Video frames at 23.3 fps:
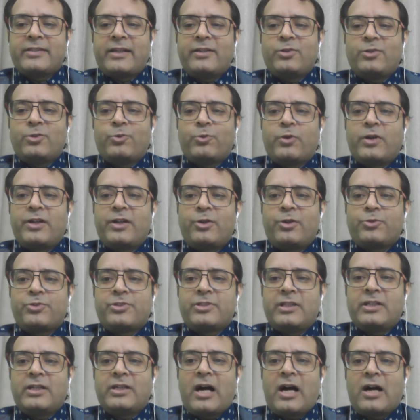and you want to
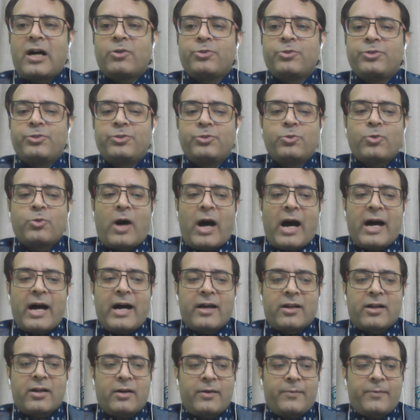see how you
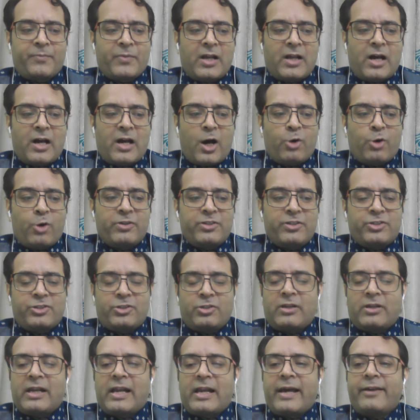are, how was
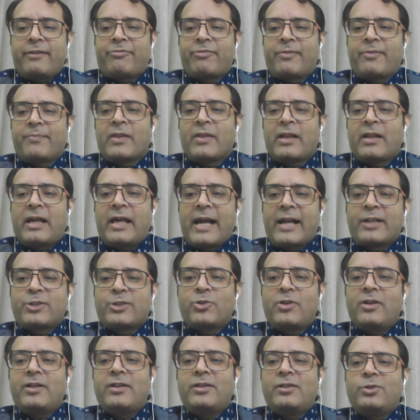your life,
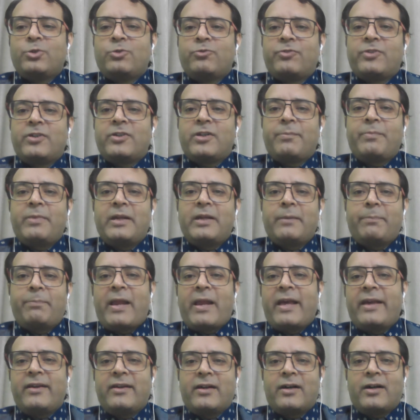actually you would be
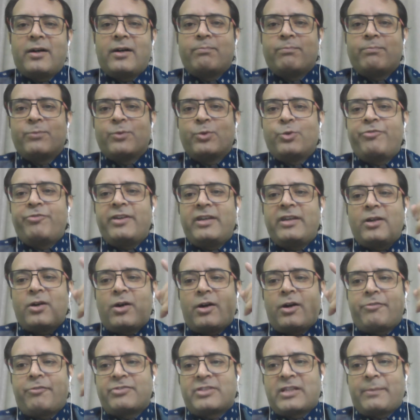playing a movie
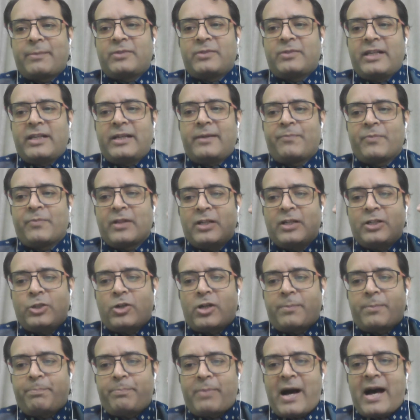of something.
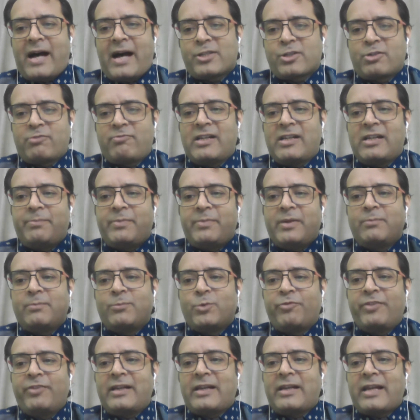Your past will be
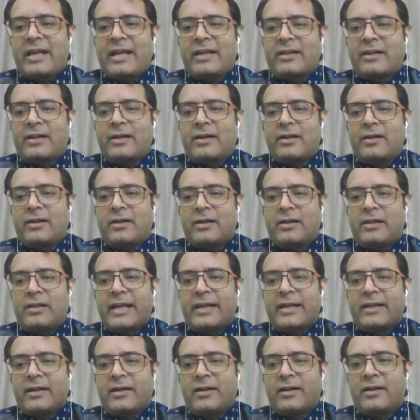moving like
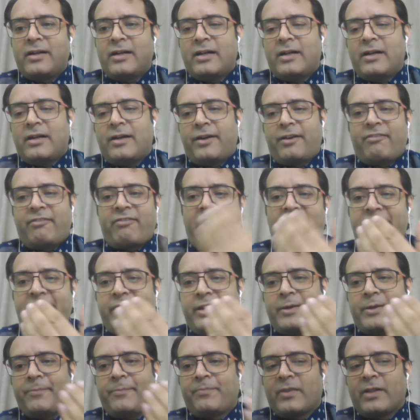a
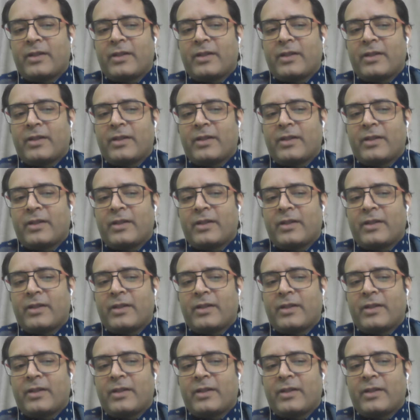rewind.